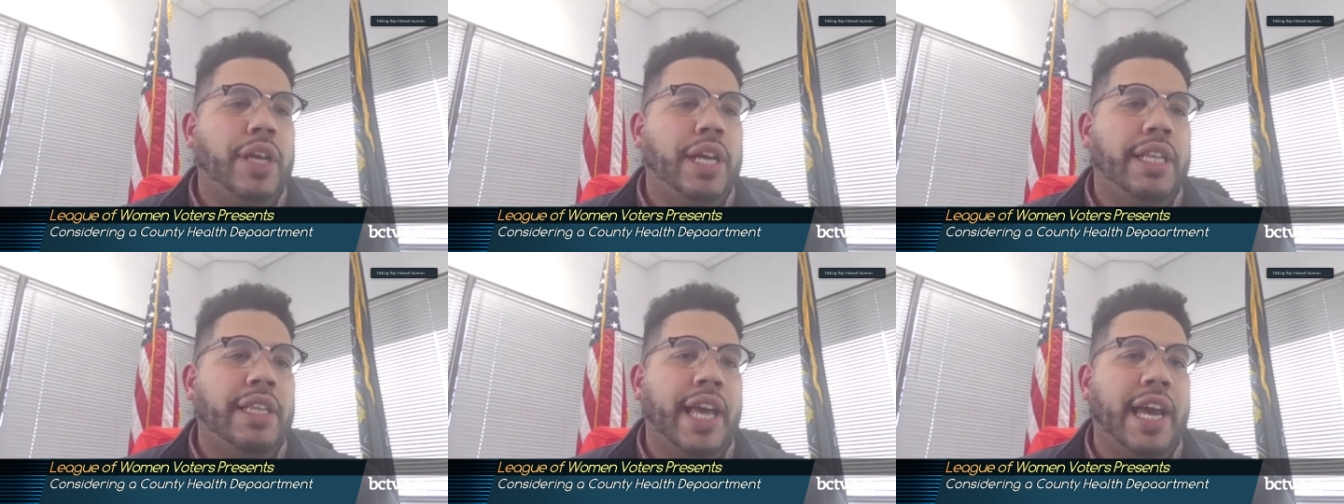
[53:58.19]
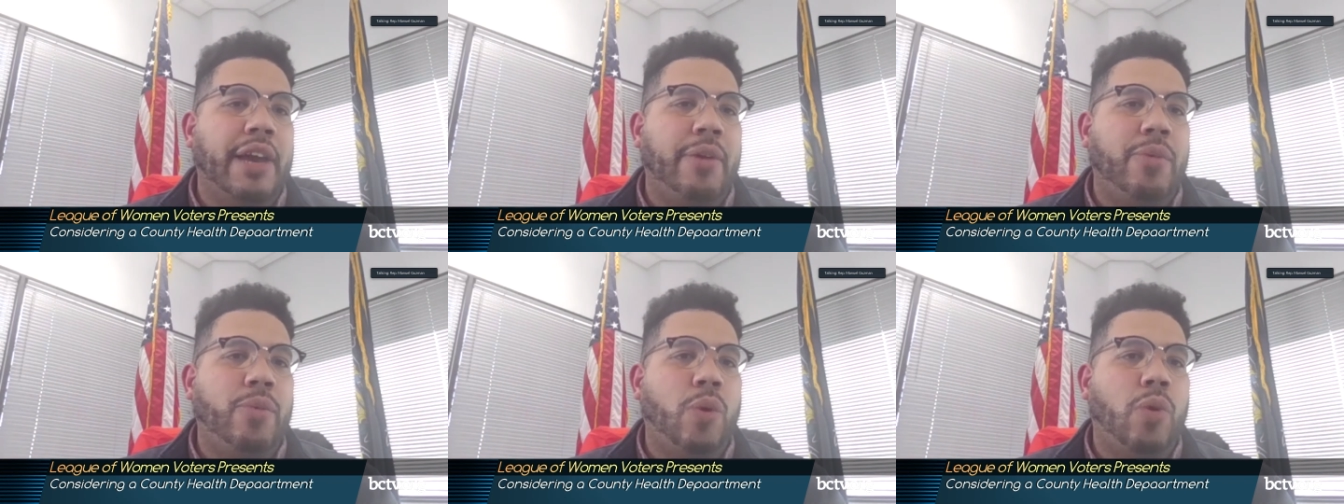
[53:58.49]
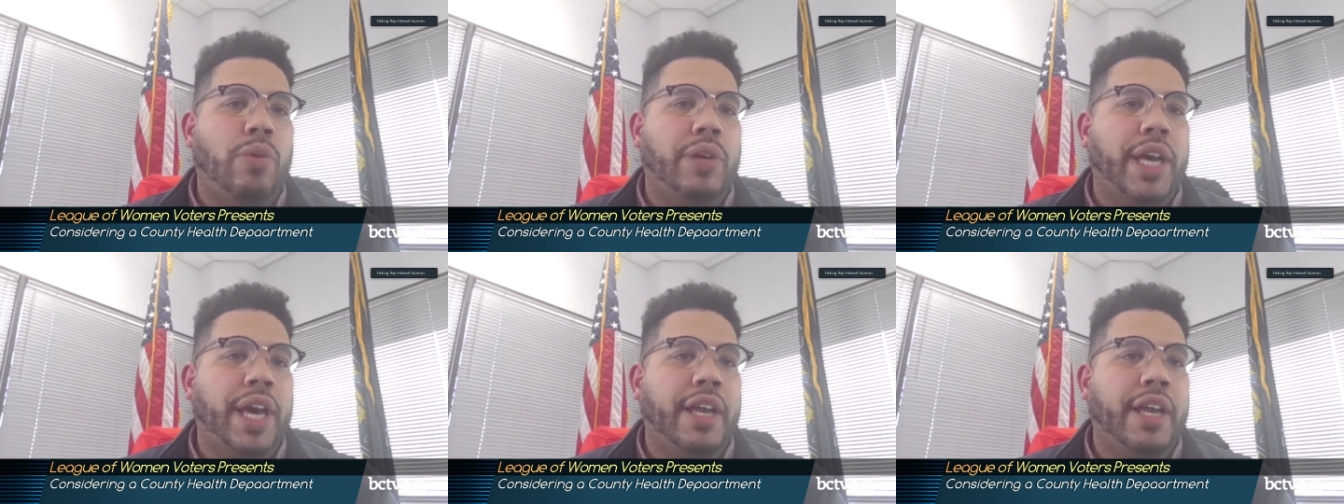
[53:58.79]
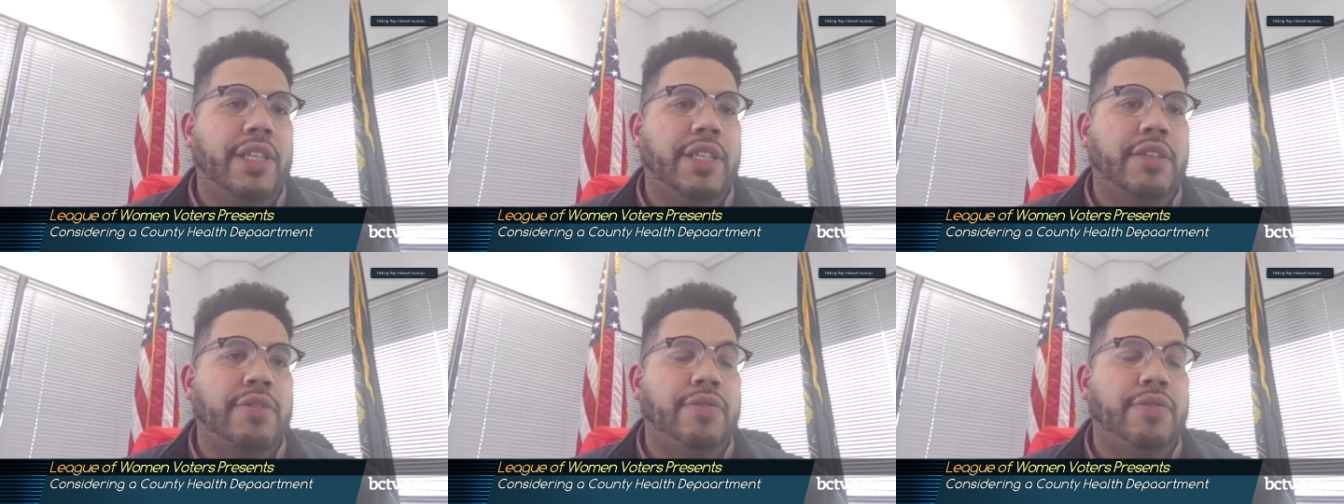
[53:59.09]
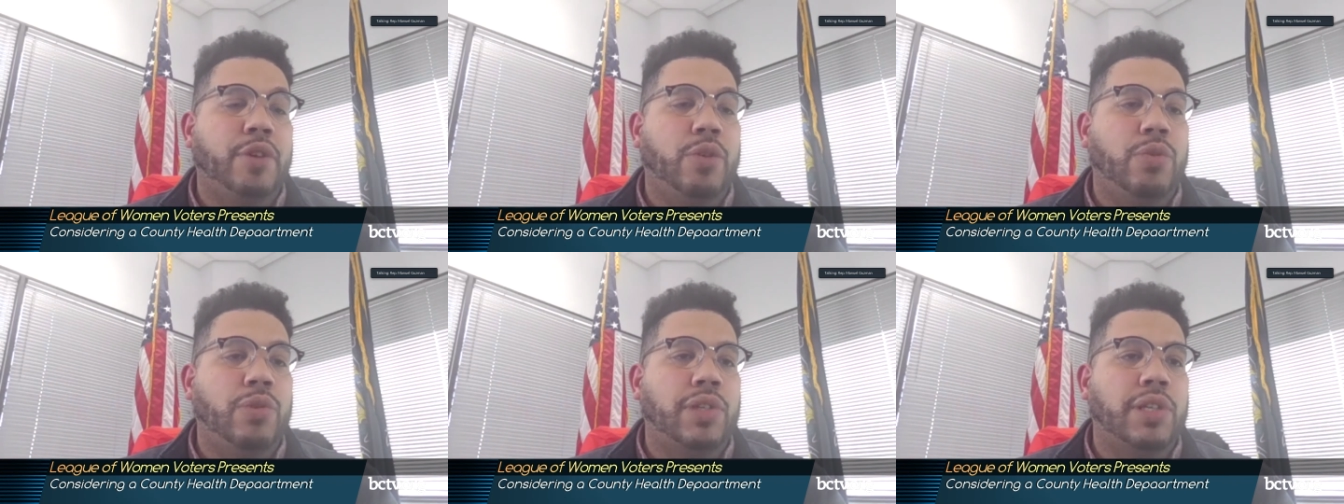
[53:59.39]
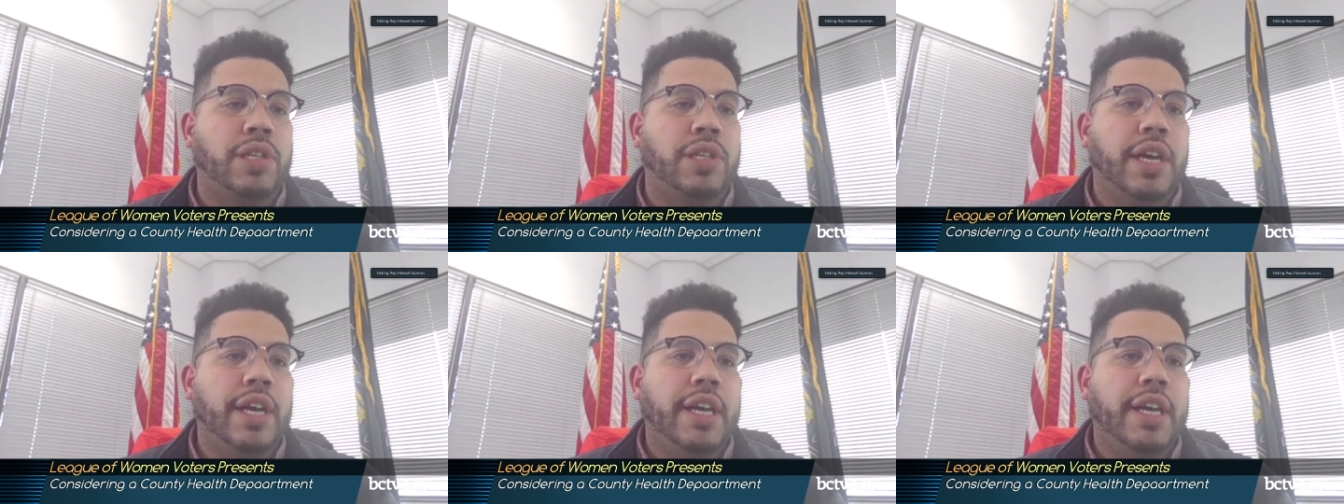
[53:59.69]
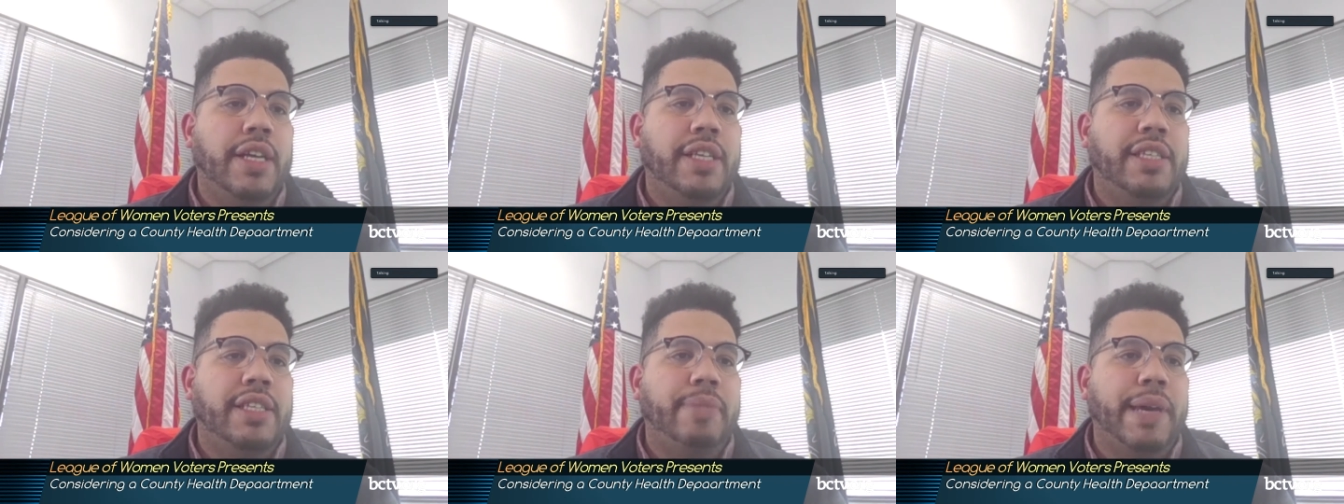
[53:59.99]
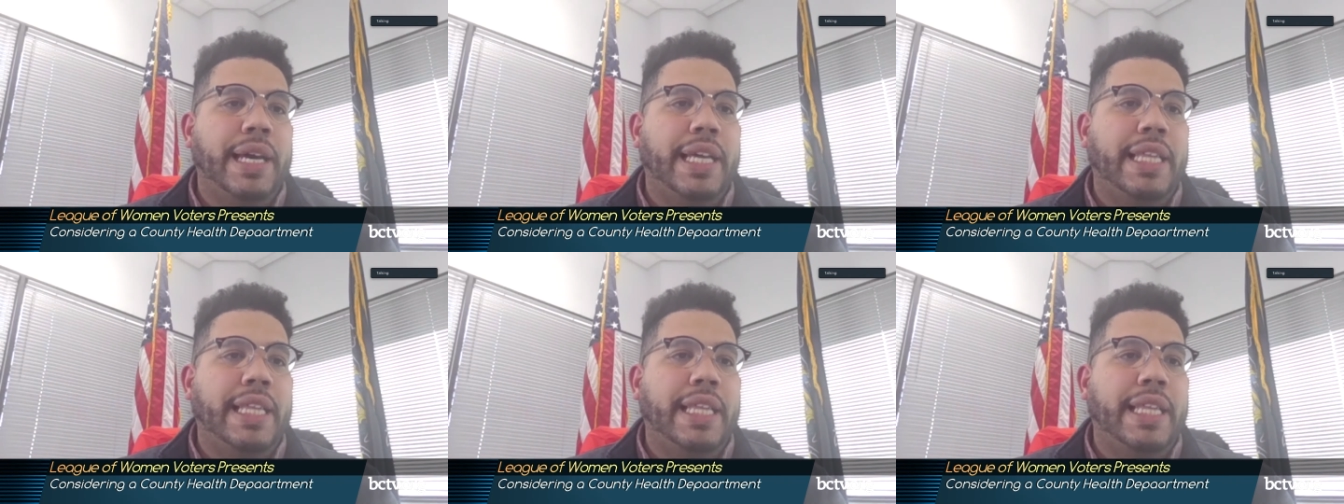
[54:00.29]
that they won't get us the votes to